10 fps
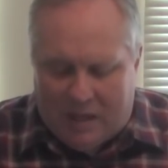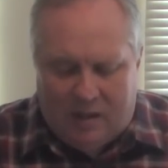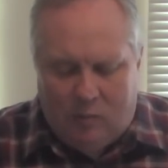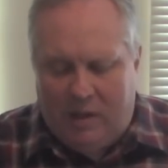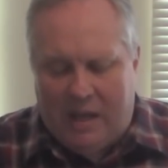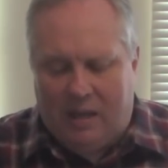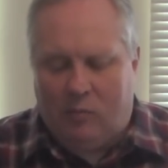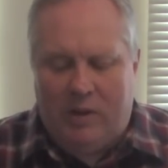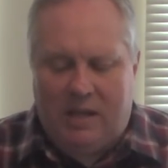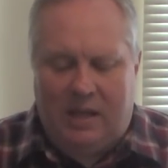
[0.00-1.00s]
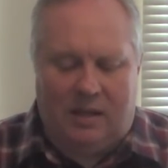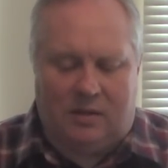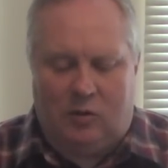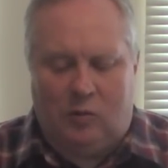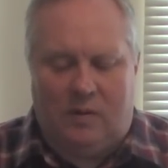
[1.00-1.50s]
How do, we, how do we
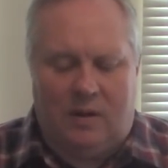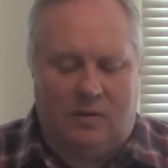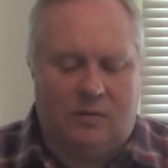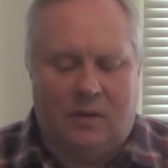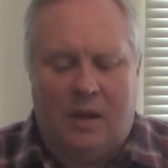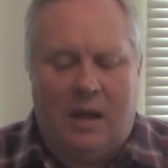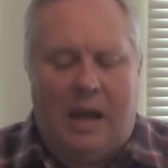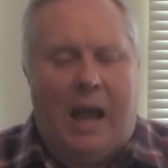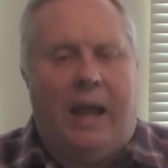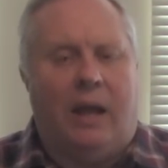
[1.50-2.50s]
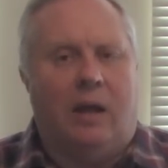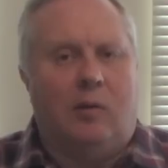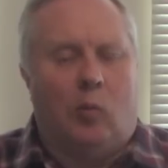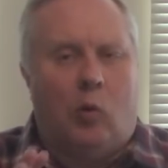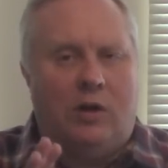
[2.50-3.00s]
get to this?
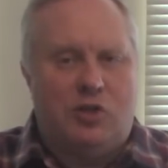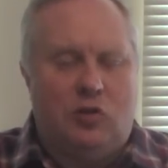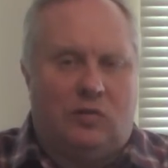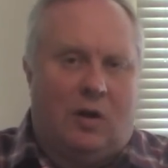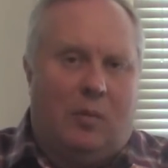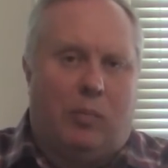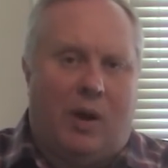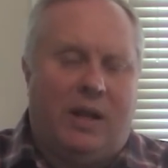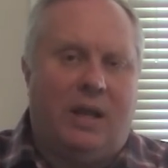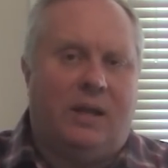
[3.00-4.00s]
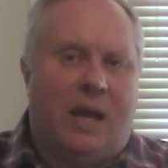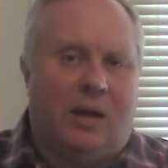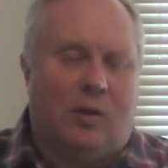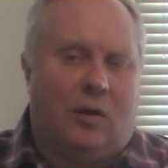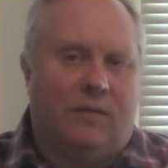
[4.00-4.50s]
And once you start breaking
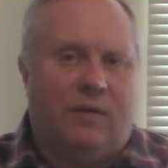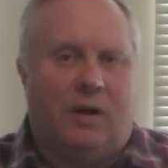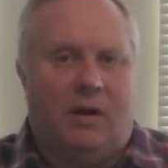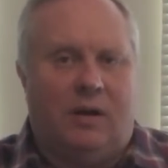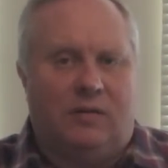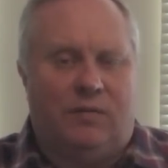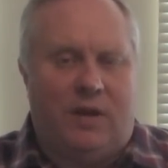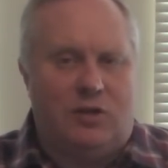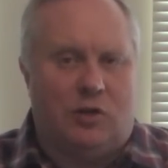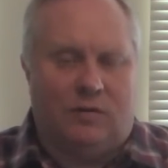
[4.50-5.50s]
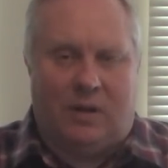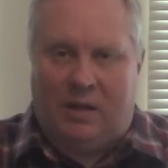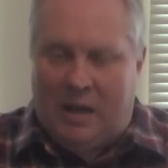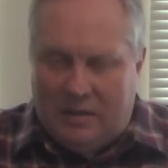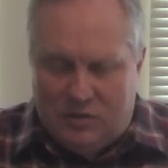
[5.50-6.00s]
down all the various features
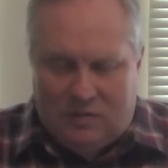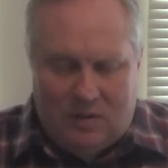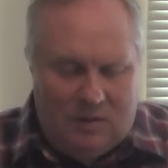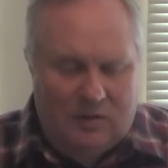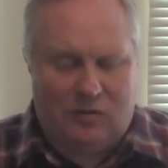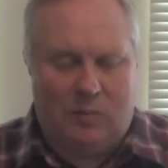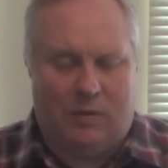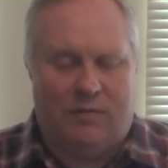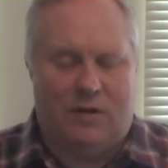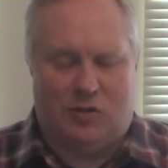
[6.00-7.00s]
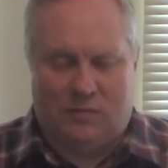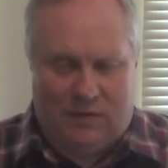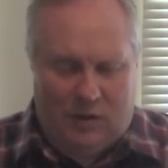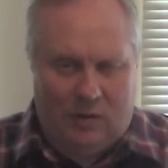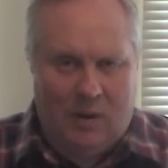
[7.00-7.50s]
and not just doing a superficial
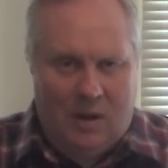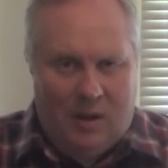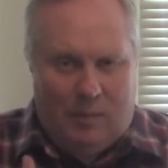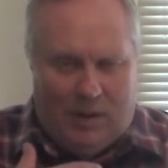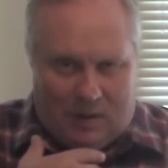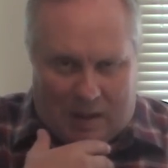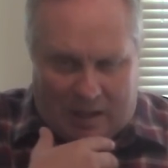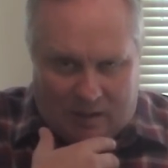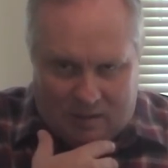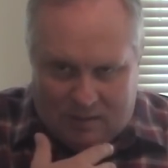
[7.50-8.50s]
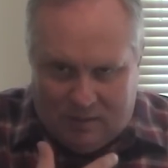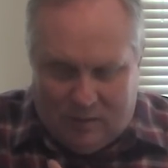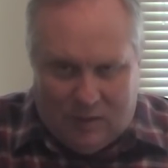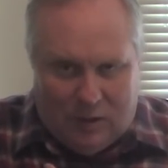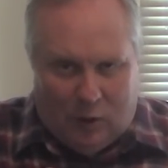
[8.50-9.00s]
view, but like,
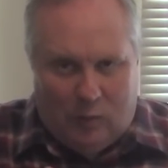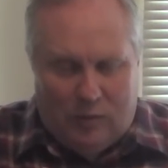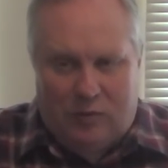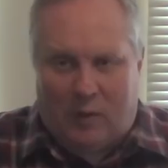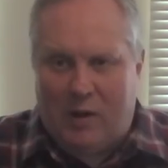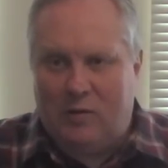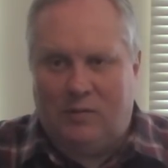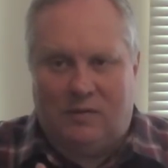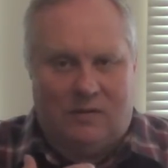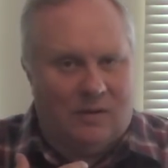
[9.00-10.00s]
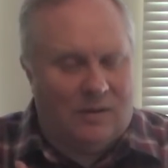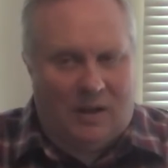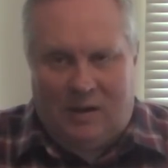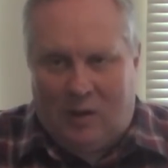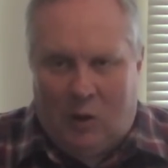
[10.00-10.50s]
you know, throats and,
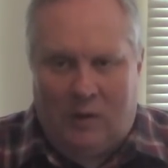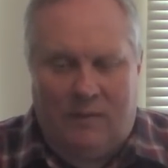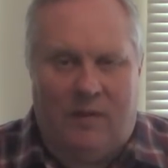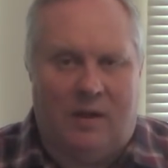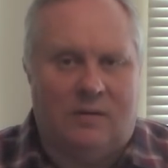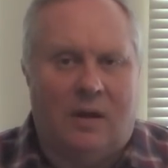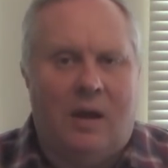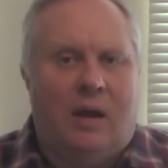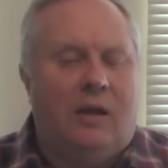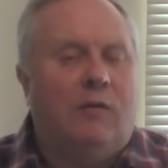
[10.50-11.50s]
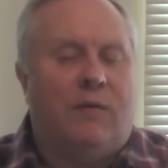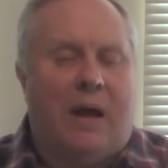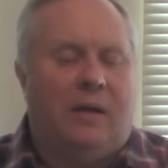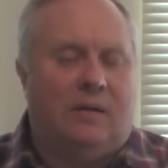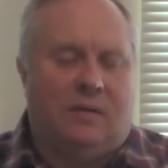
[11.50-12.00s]
and all of this, you
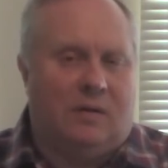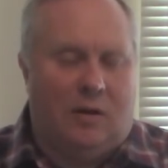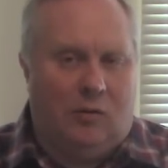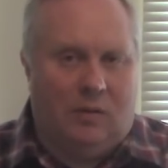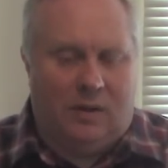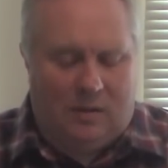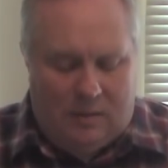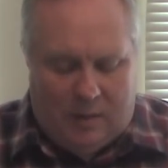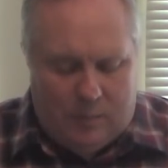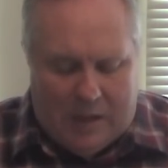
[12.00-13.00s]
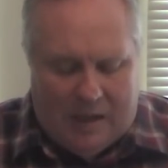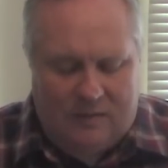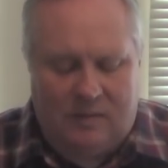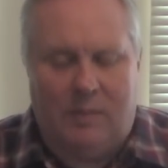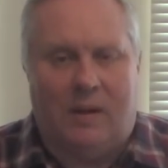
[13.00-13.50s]
find it's a total in,
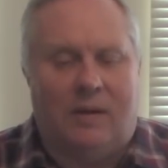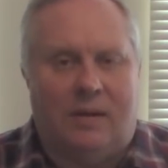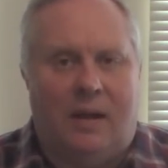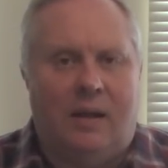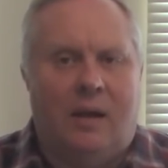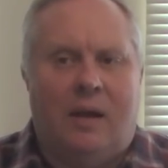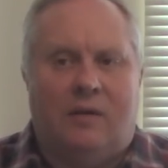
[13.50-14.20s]
impossibility.